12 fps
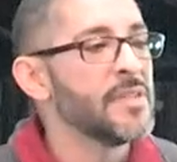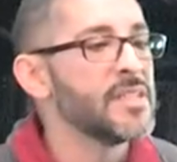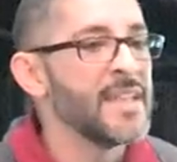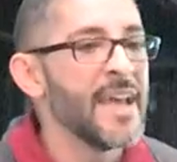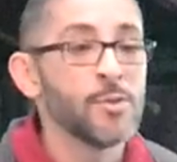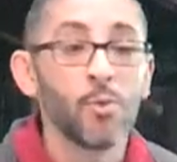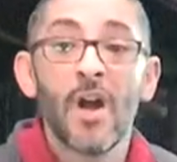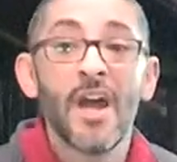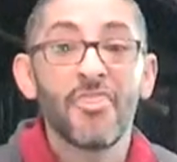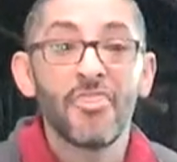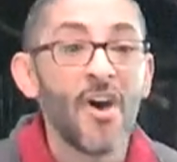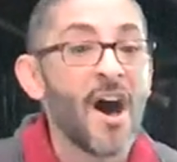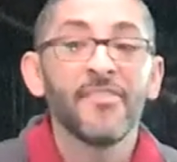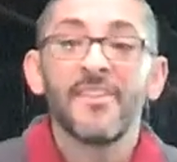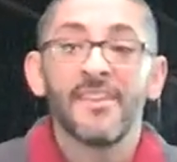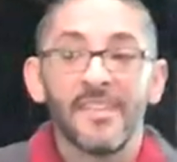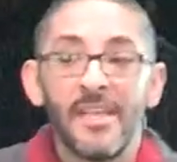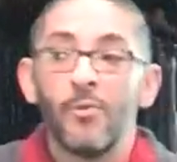mistakes where I thought
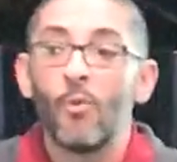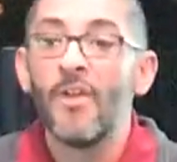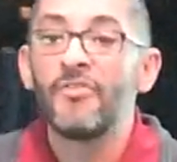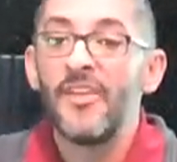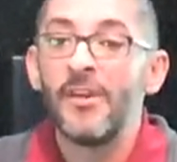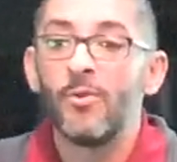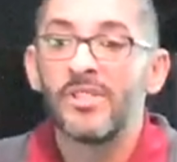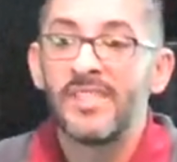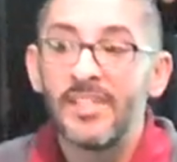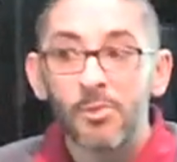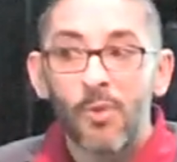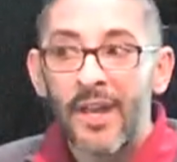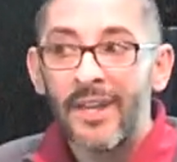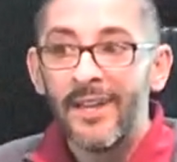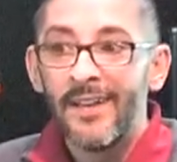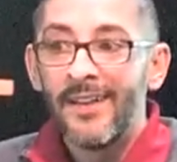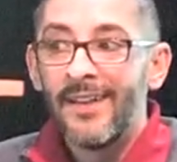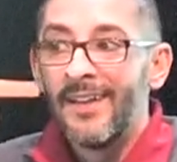that it, one thing was this
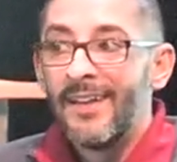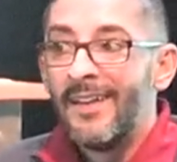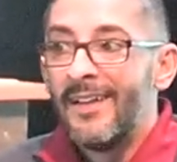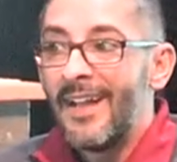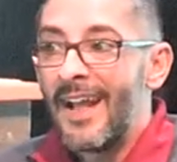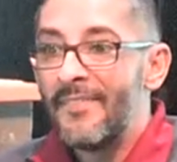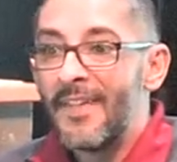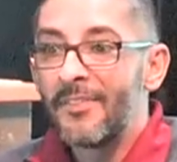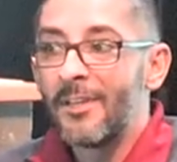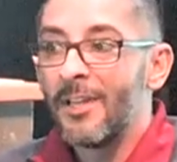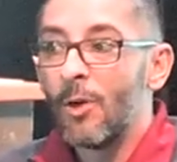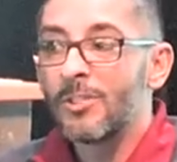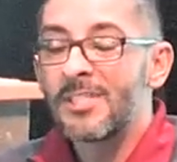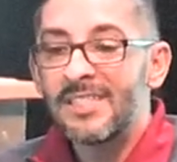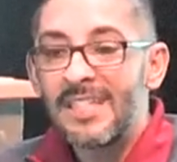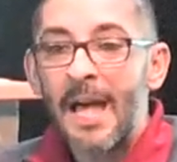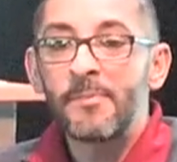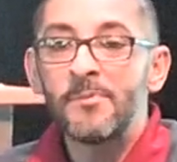way and then the Lord
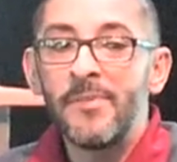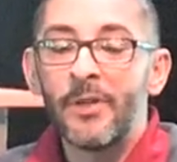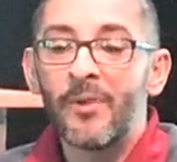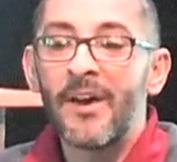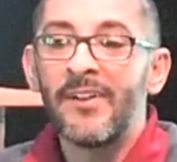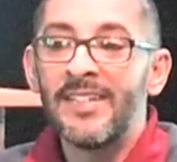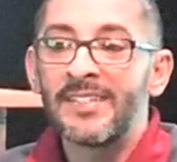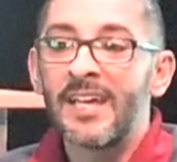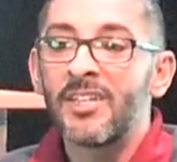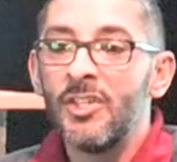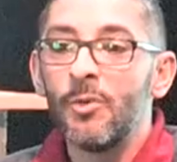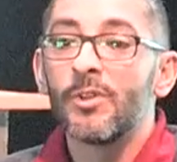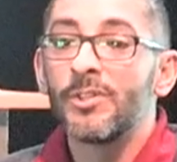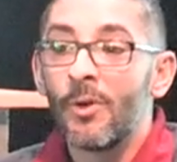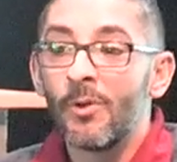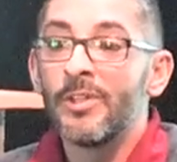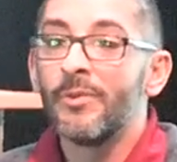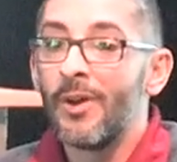slaps me around and he's like, you were
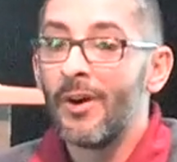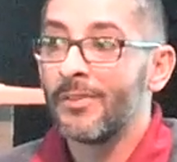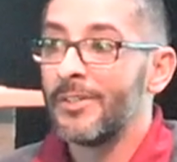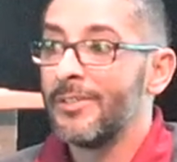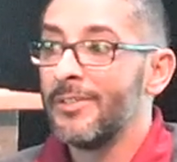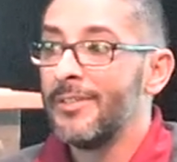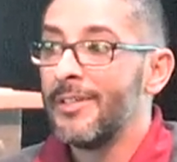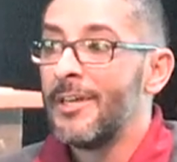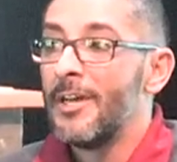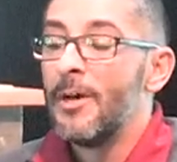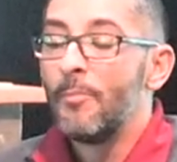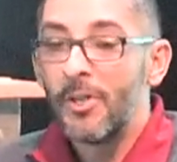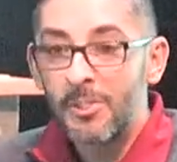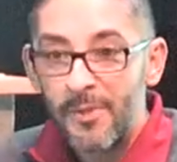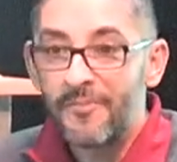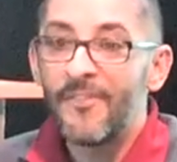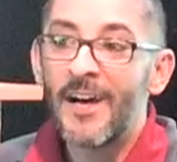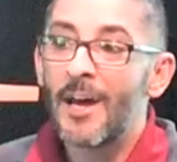totally wrong, dude. Puts
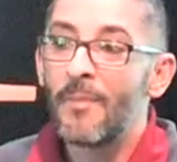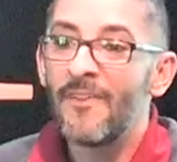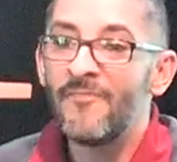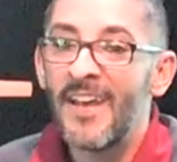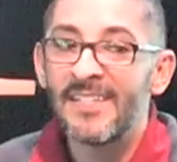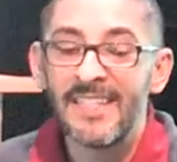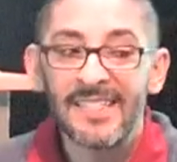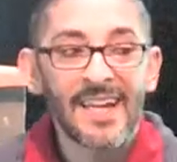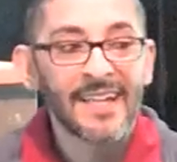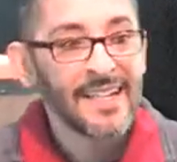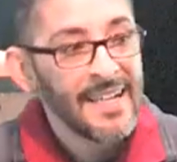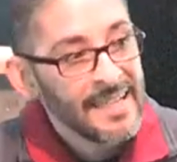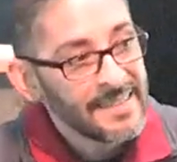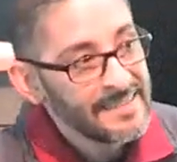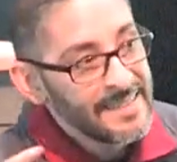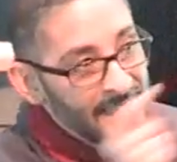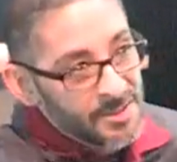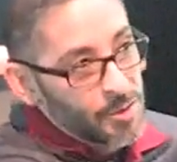me flat on my face. He's
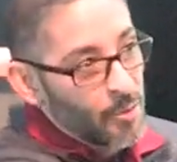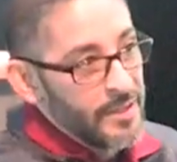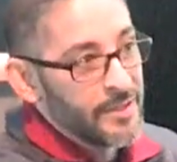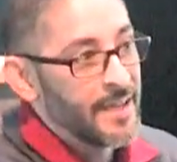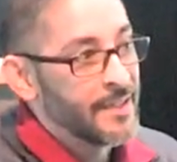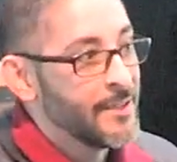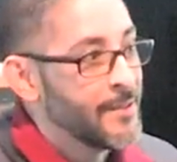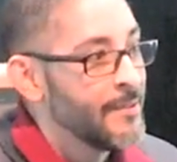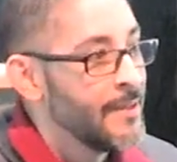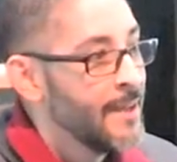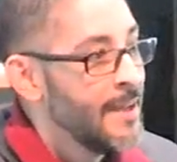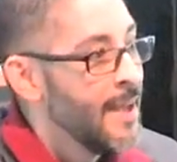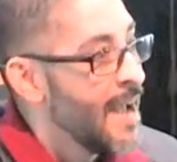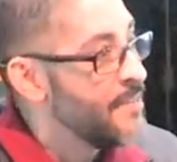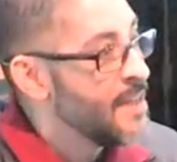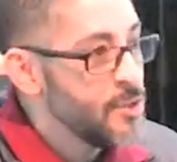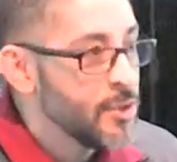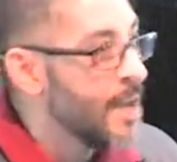like, that's the way you gotta go.
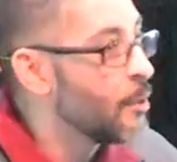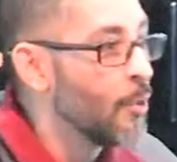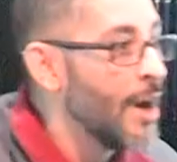And then you get